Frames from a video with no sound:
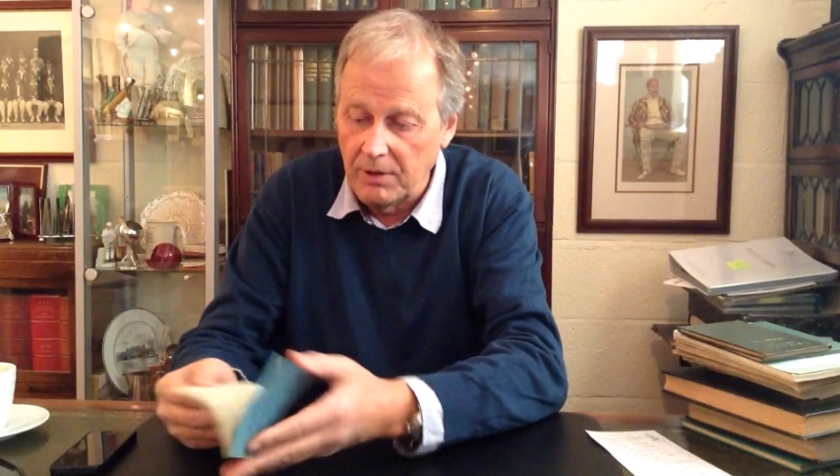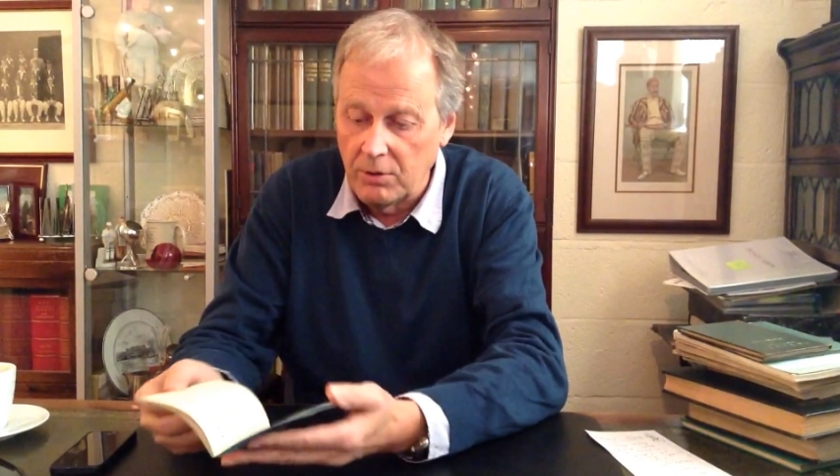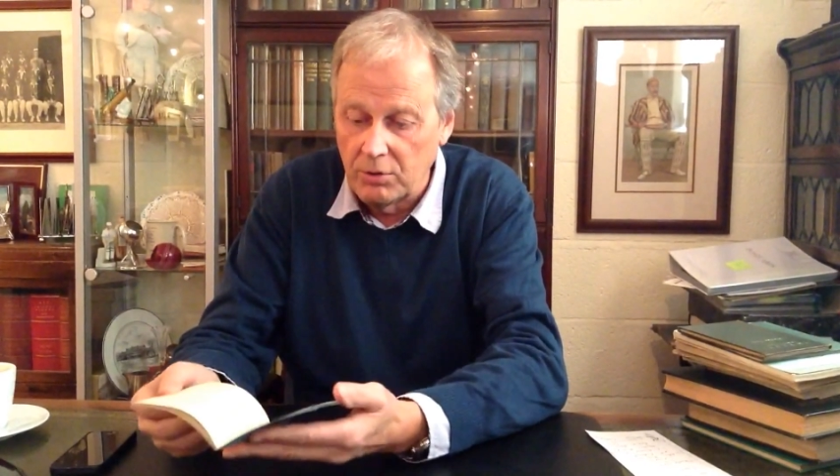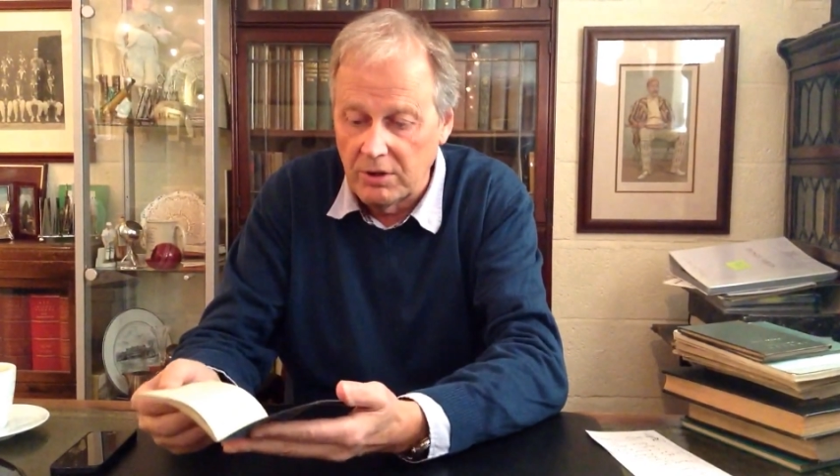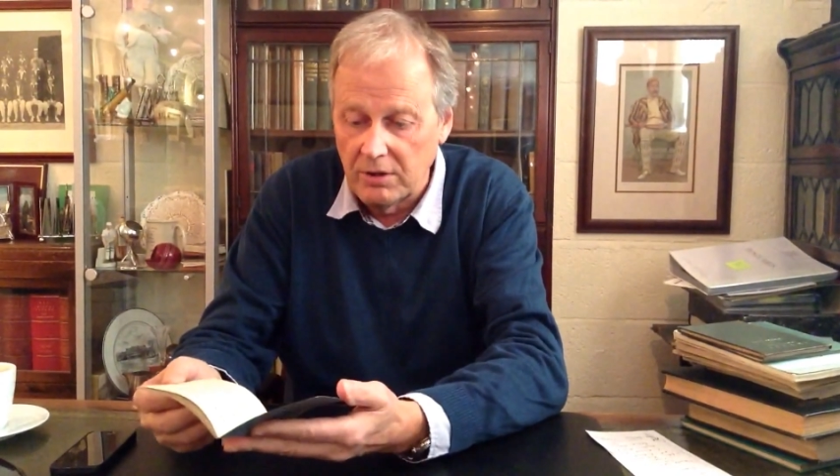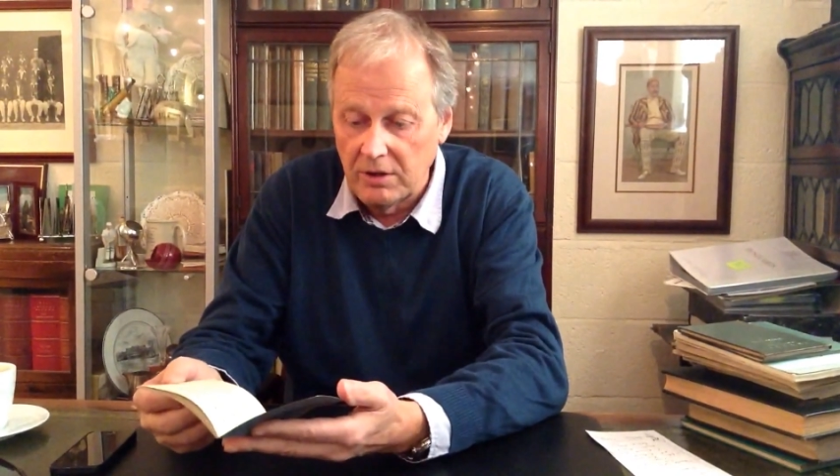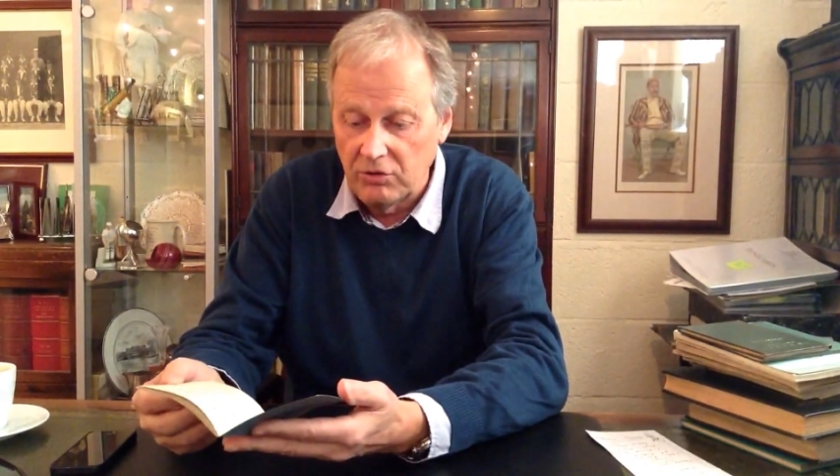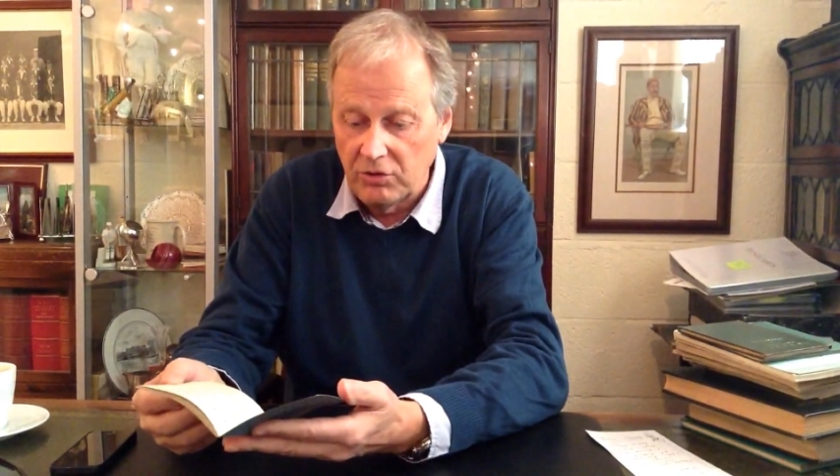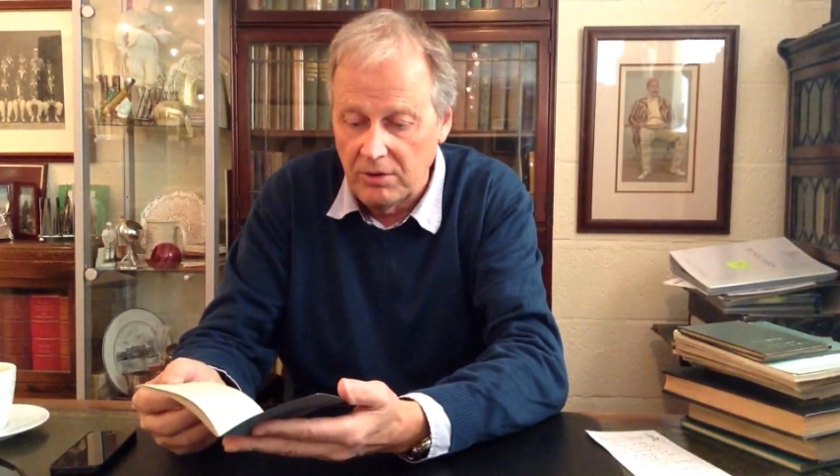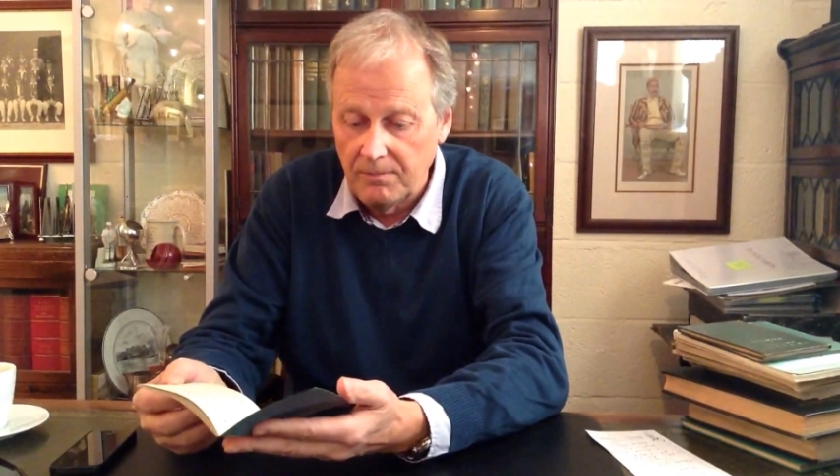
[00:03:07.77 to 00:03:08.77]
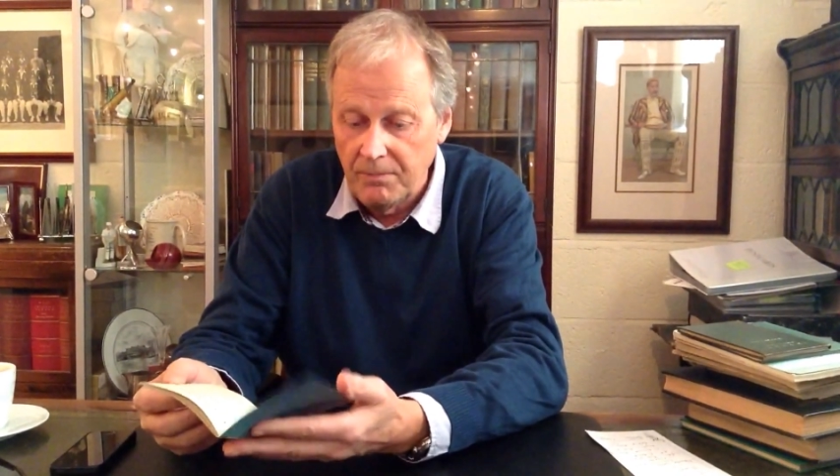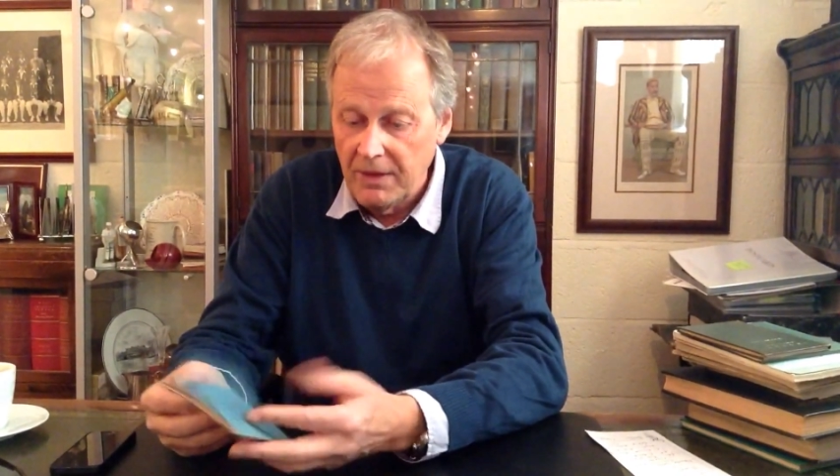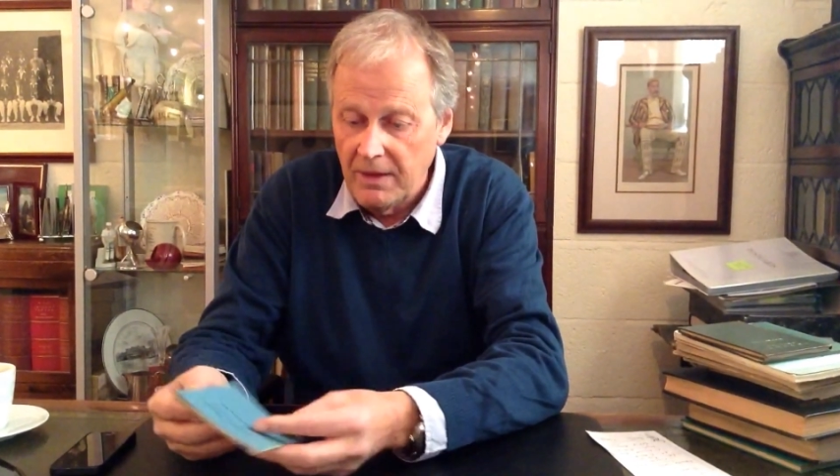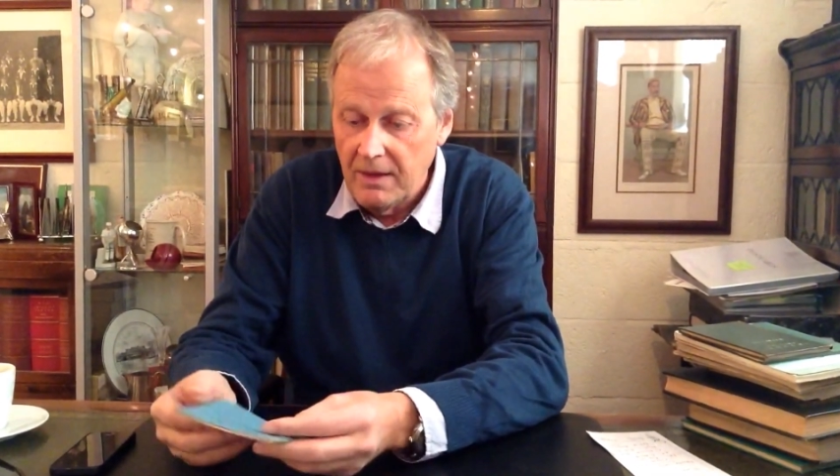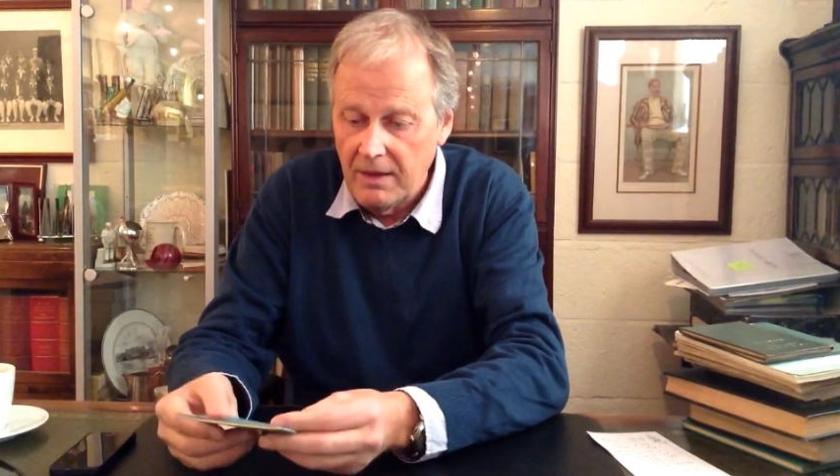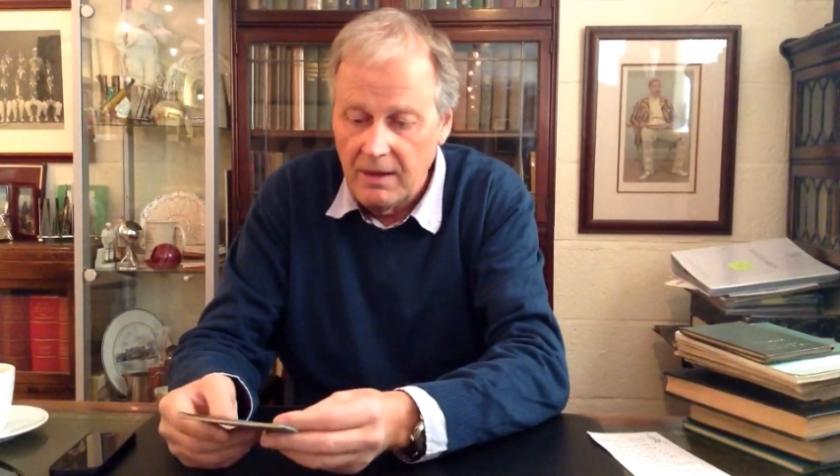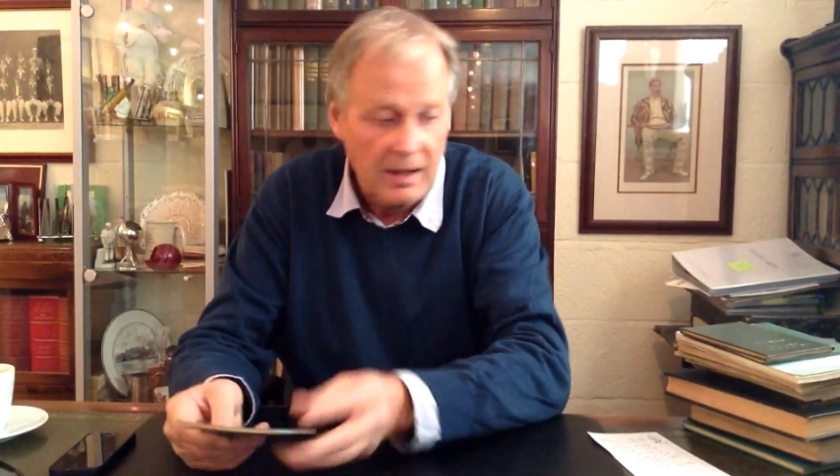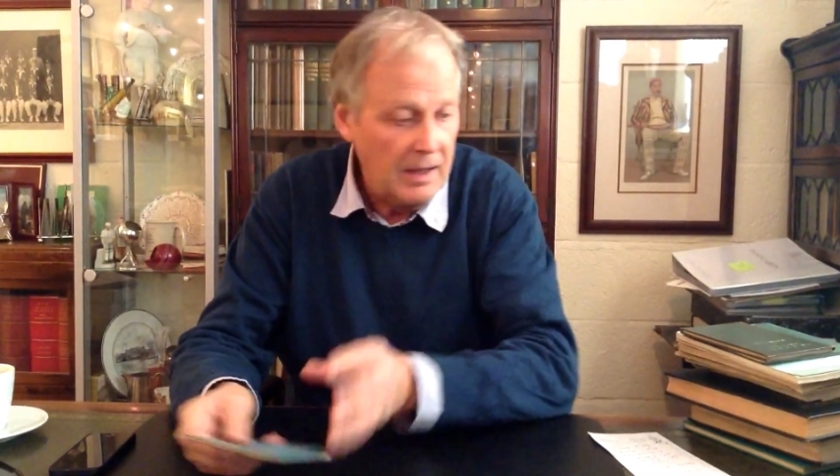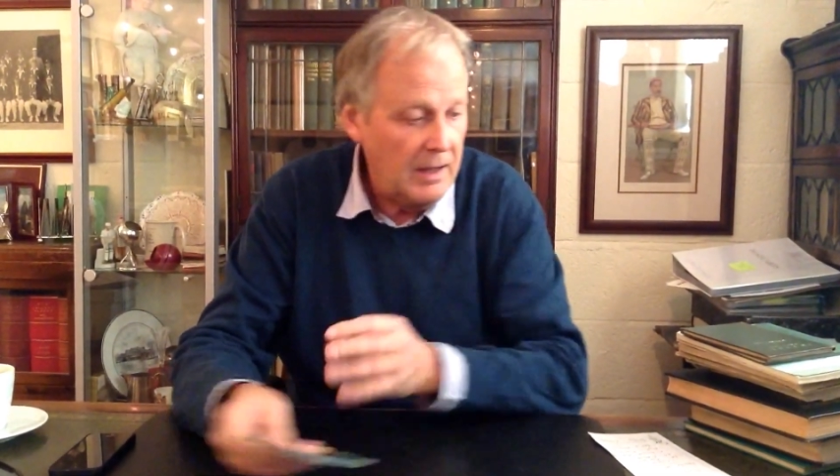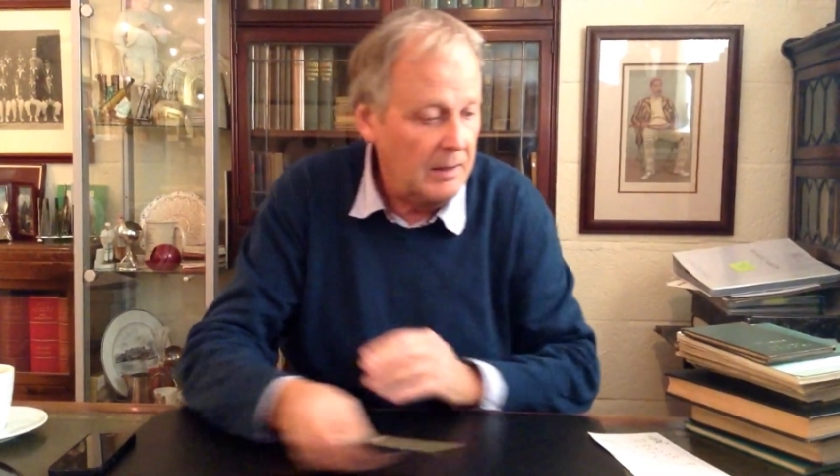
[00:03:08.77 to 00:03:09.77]
good condition,
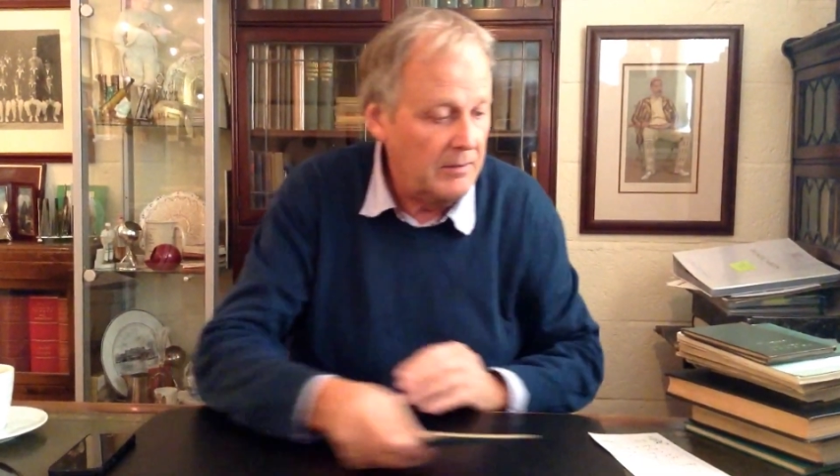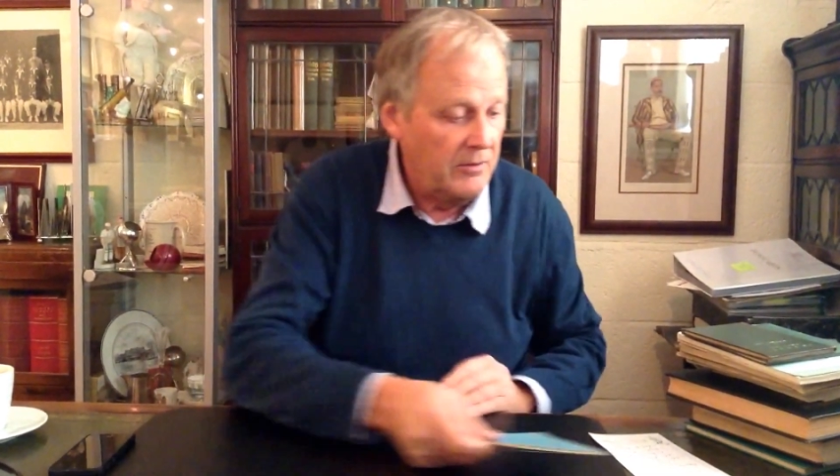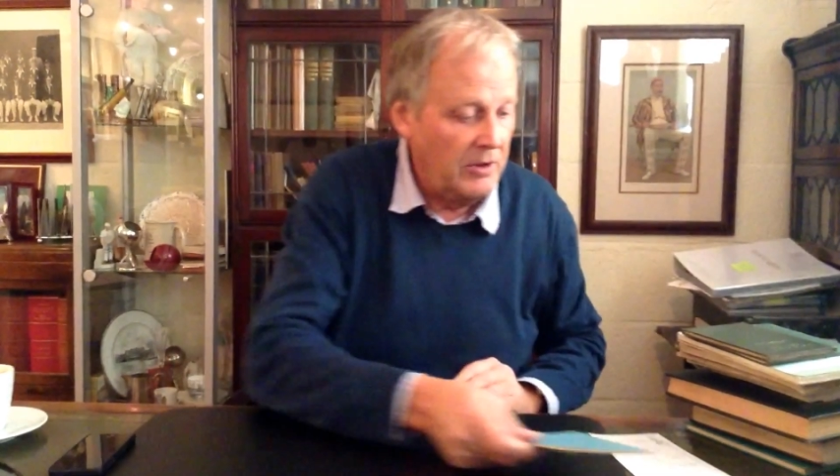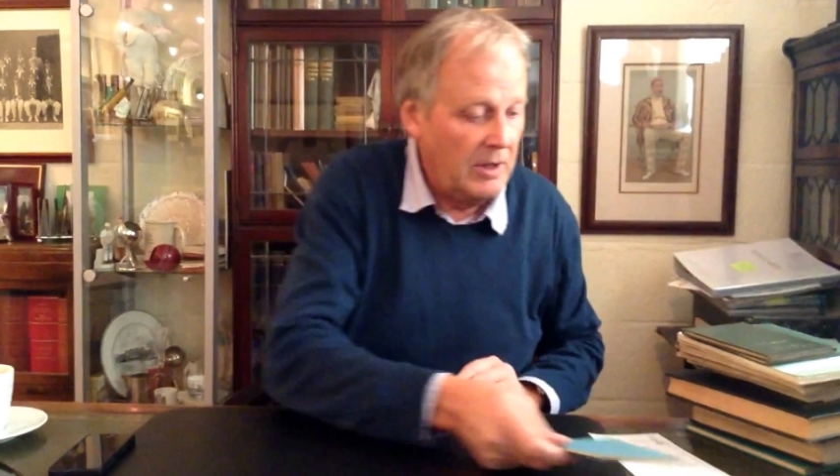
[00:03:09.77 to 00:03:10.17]
and